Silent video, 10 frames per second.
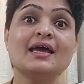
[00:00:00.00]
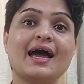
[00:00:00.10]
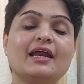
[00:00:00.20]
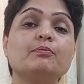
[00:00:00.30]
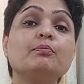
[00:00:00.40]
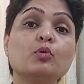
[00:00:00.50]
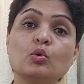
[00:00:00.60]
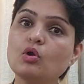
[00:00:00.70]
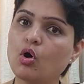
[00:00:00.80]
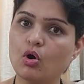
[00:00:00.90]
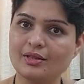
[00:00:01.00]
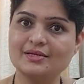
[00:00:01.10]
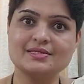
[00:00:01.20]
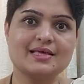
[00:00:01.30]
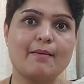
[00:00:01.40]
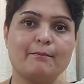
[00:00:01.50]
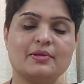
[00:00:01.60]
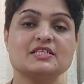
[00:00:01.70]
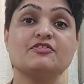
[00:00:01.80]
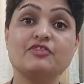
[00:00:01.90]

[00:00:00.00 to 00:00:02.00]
and pool all the samples,